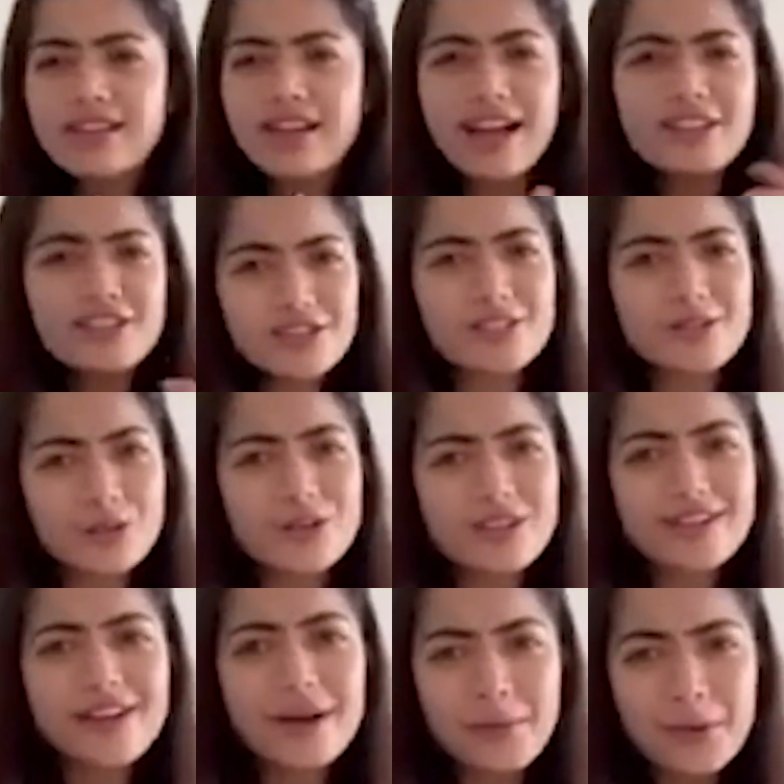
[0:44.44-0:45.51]
I just
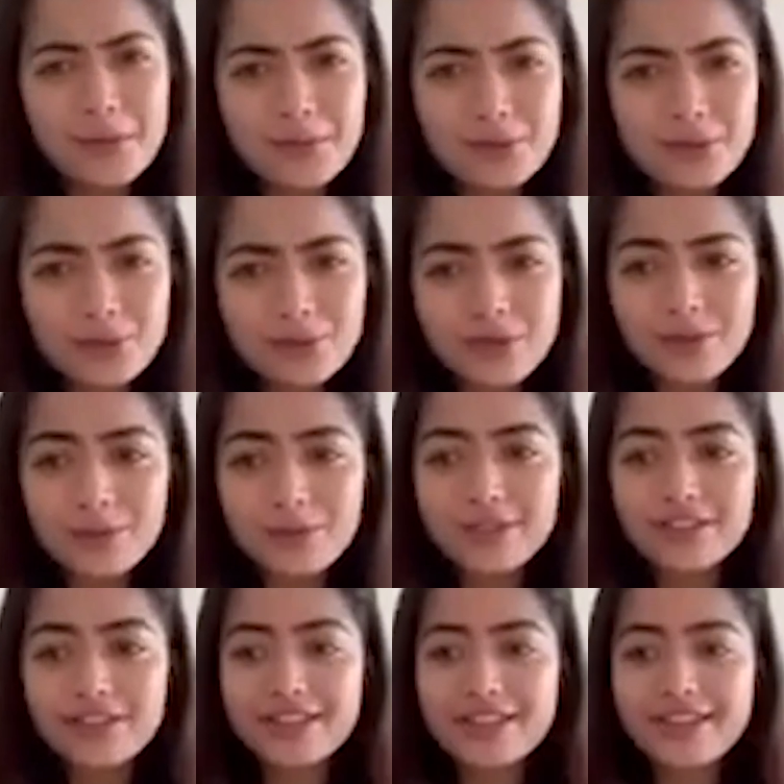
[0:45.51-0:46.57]
couldn't come up with one
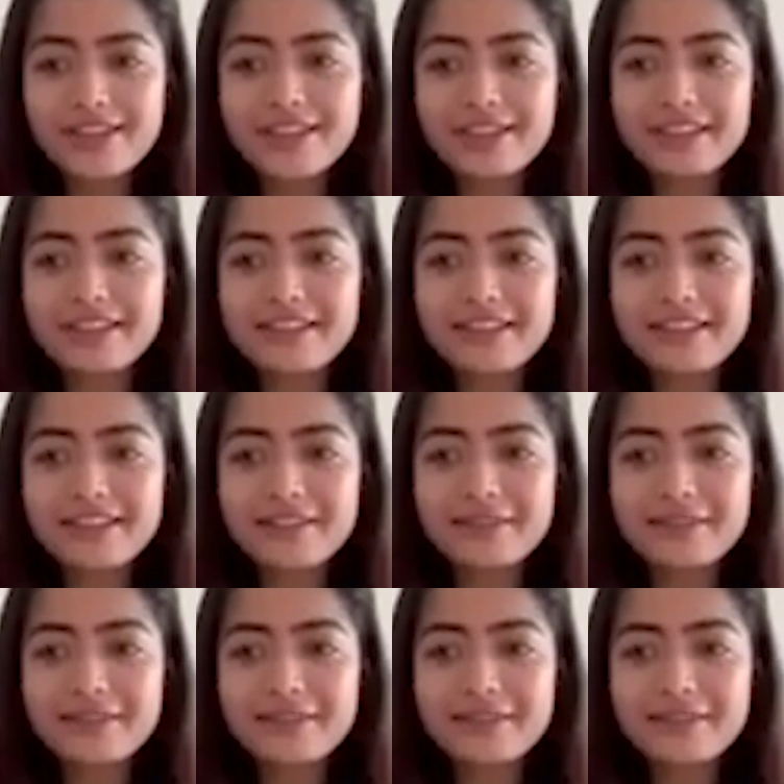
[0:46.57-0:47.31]
word, and